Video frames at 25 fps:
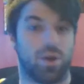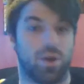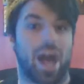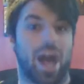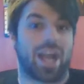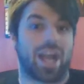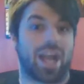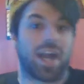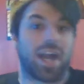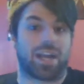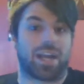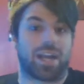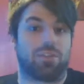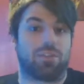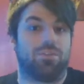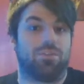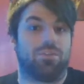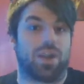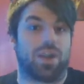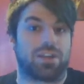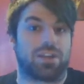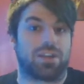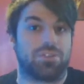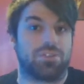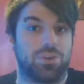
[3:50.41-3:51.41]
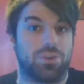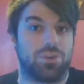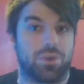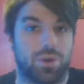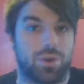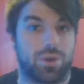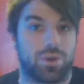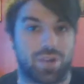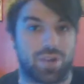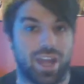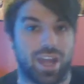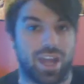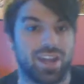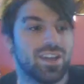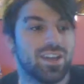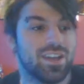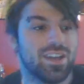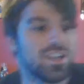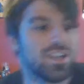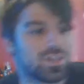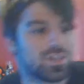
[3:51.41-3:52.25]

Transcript: I gotta fucking do it, okay?